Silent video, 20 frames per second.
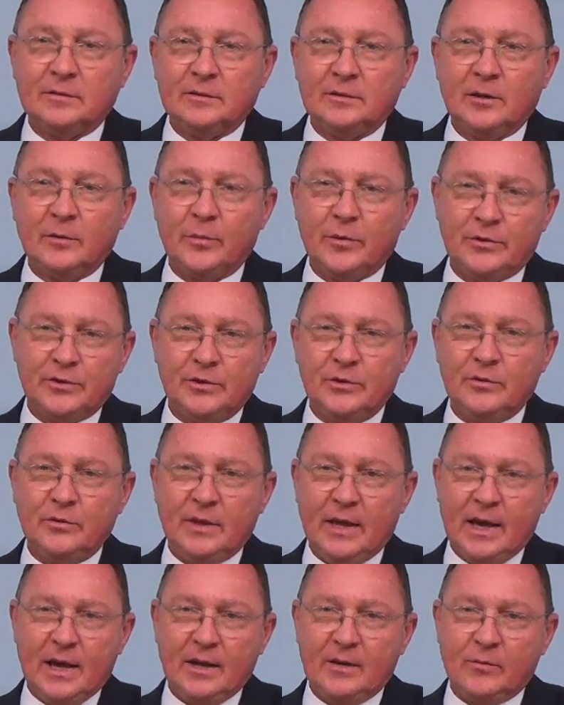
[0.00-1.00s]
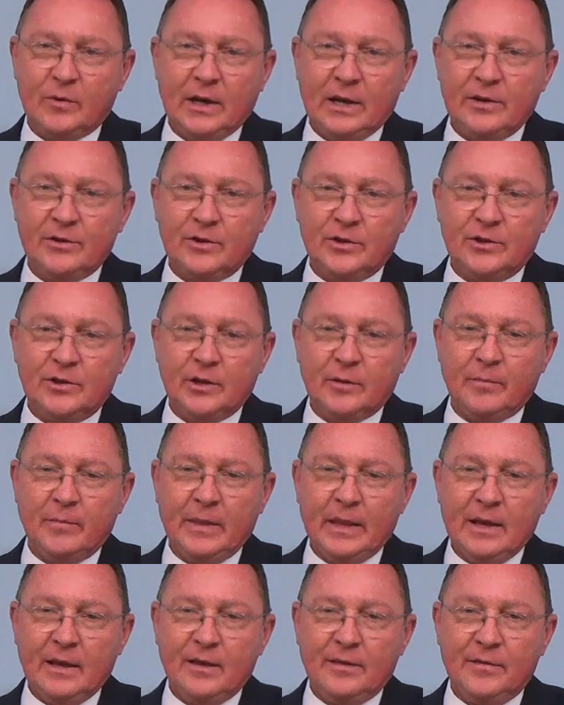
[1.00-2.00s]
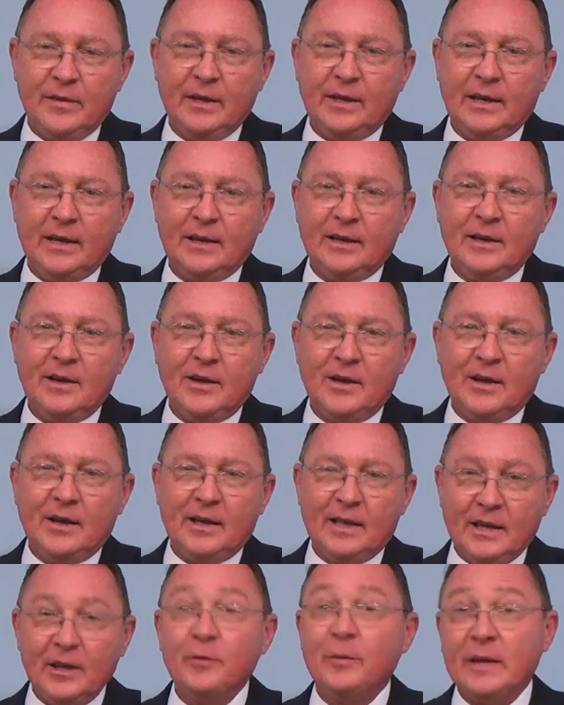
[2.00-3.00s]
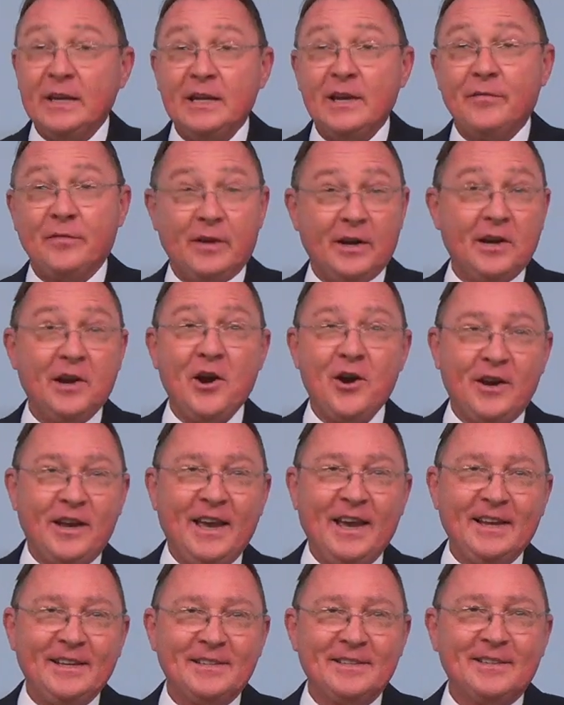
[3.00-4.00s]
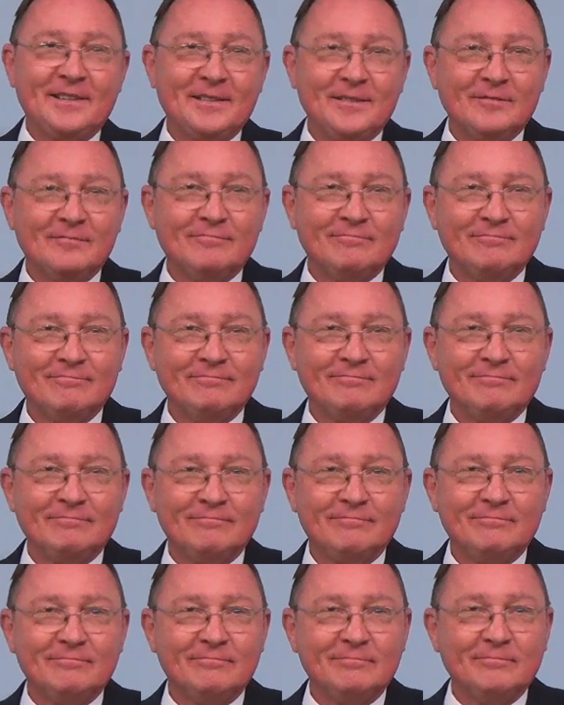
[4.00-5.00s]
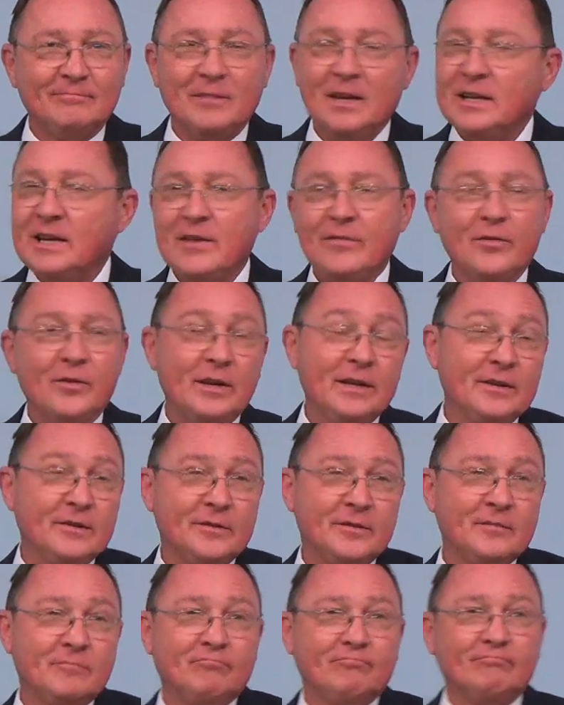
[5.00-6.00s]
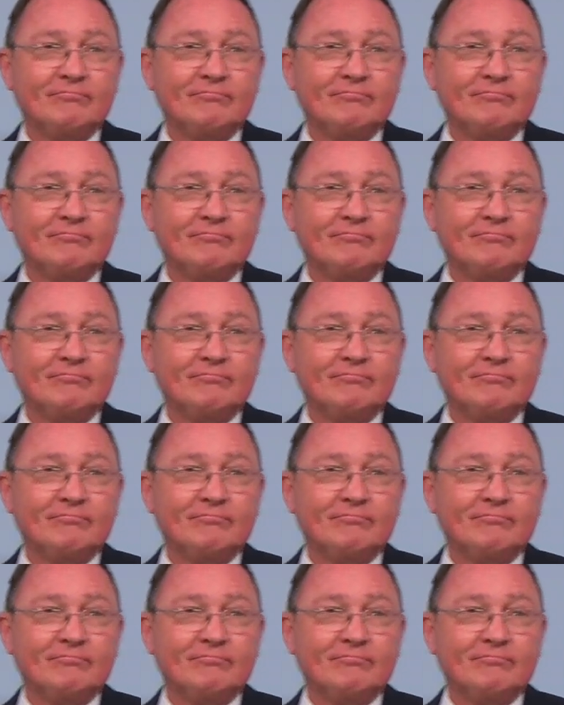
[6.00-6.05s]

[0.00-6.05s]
to pursue that relationship thinking it'll be different in our case. It never is.